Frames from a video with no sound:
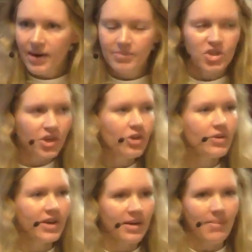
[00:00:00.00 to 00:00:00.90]
I'm sure you
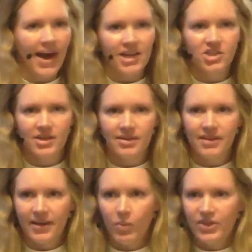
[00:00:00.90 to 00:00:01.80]
can imagine
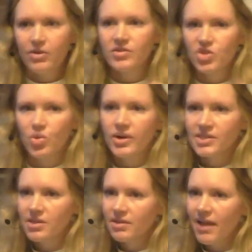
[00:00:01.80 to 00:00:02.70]
like what those doors
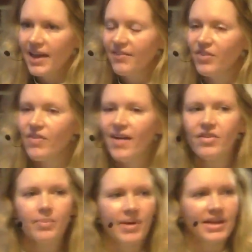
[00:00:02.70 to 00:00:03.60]
look like. If you've
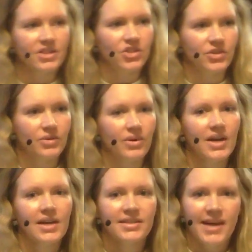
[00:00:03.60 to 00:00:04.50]
ever been to
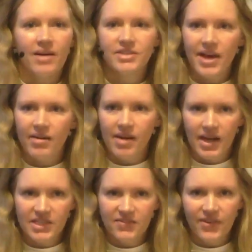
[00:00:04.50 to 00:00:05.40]
downtown
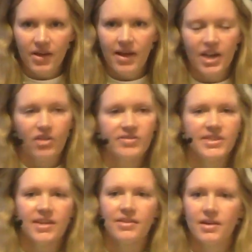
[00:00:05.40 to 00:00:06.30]
Huntsville and you've
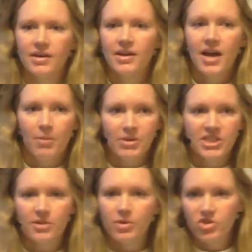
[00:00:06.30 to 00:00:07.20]
seen the
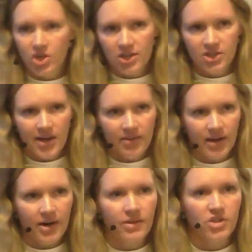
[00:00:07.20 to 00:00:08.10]
Episcopal church down
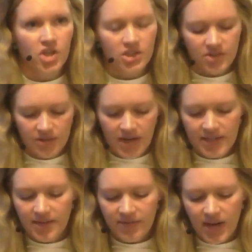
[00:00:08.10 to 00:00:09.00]
there, the Church of the
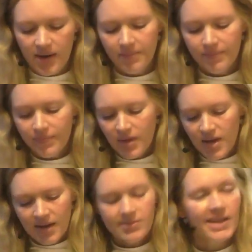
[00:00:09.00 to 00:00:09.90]
Nativity,
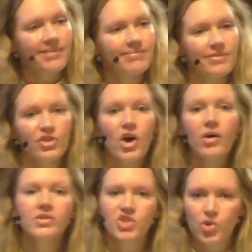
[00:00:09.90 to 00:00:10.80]
it was like
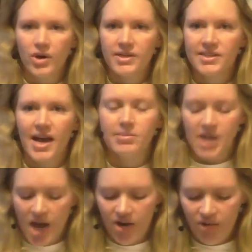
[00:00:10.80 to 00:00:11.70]
those doors times
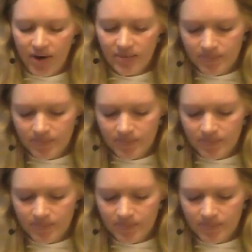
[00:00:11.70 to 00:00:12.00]
100.